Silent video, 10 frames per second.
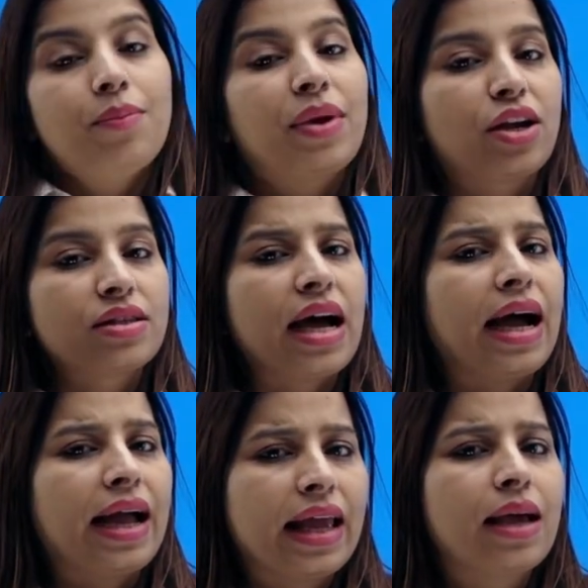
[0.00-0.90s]
because
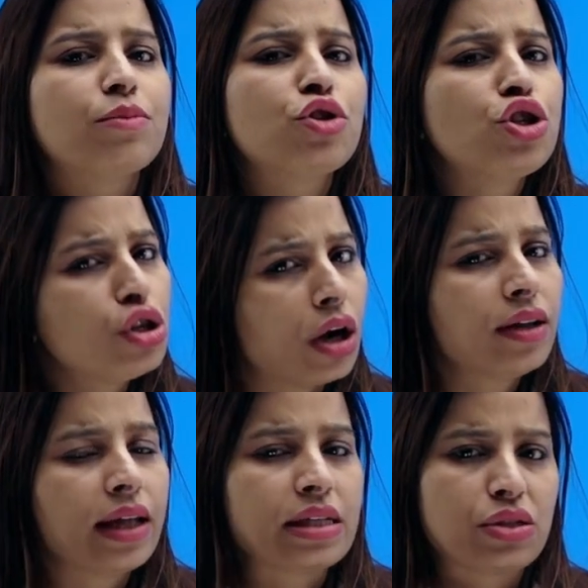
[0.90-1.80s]
I am sure
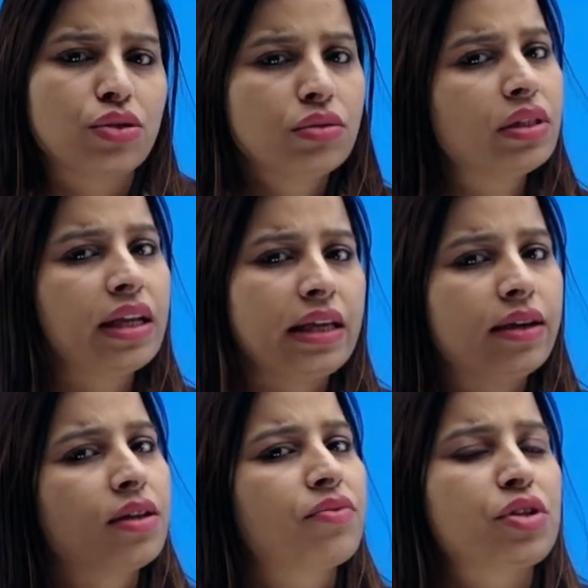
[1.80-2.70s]
that you know the year
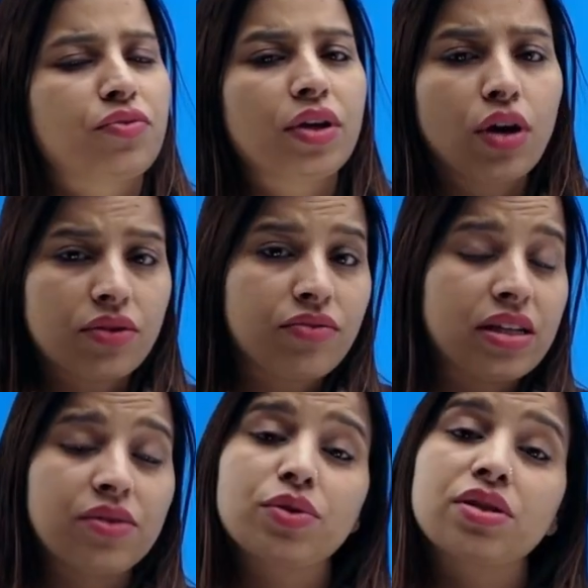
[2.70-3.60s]
in which we got
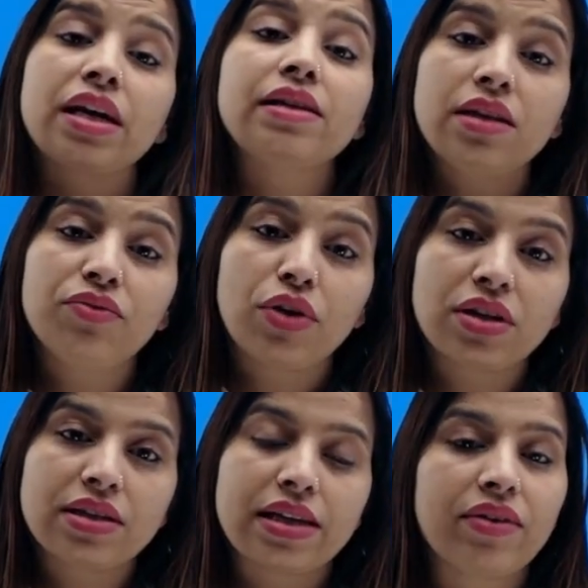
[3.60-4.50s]
freedom was
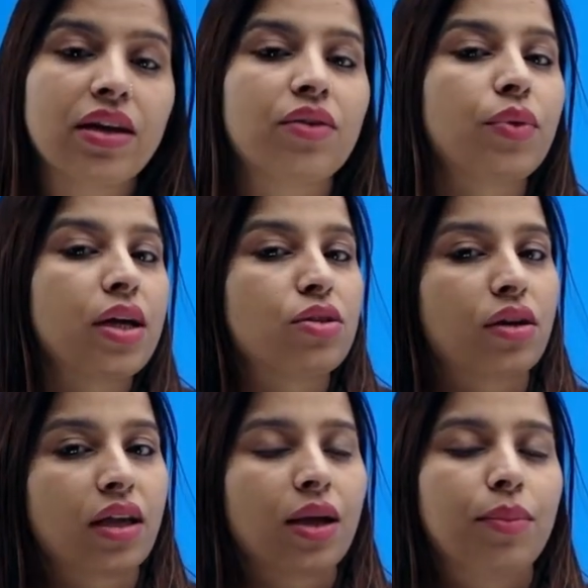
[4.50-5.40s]
1947 and we are
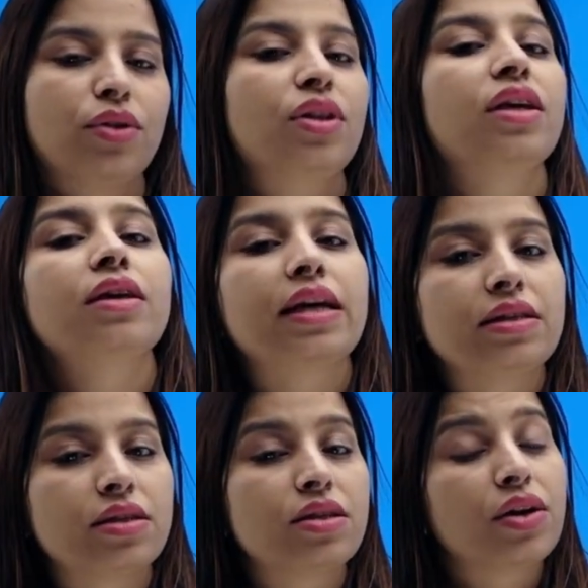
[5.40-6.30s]
talking about the year
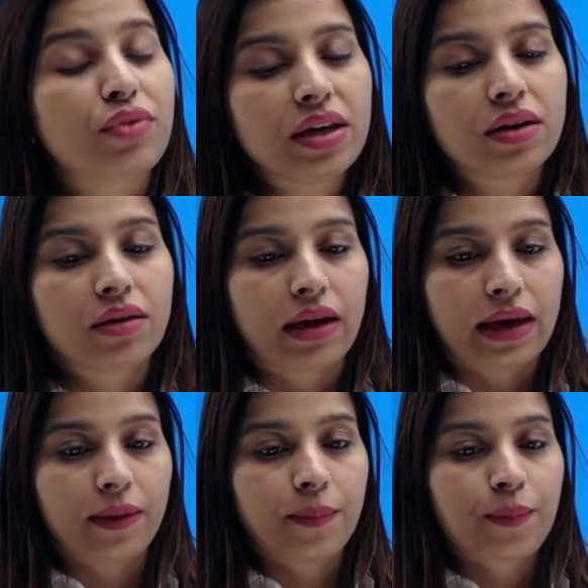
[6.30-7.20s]

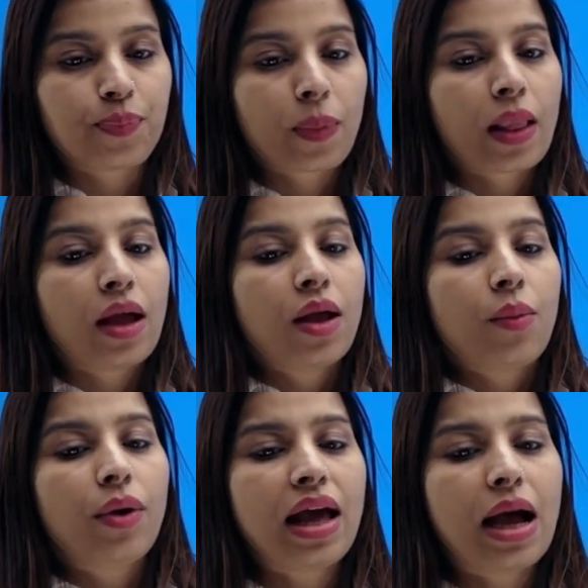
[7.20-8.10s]
1909.
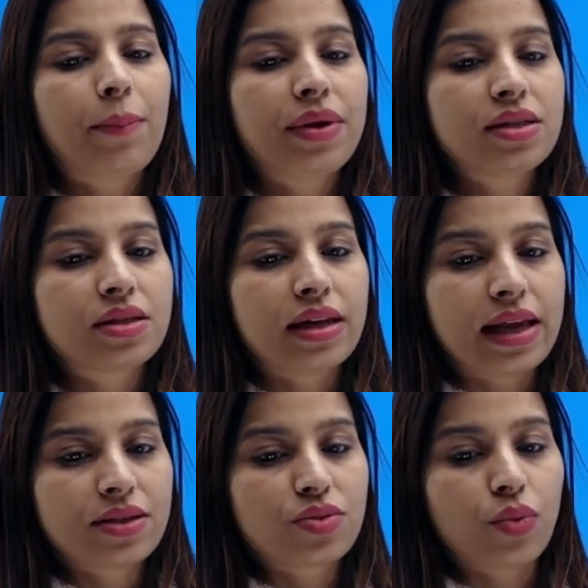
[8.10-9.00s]
What happened
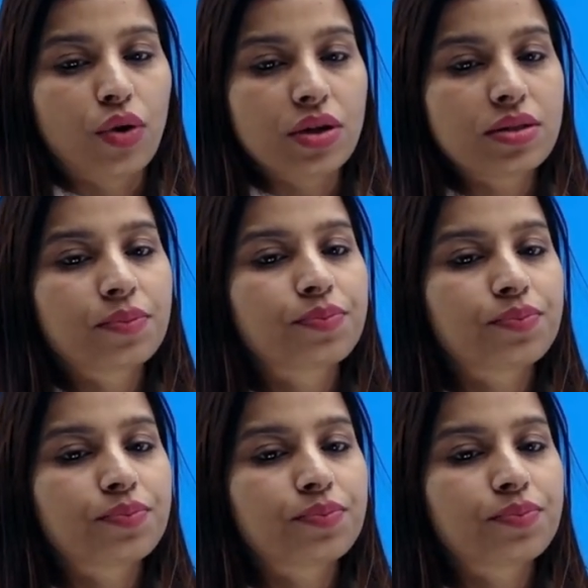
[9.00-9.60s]
next was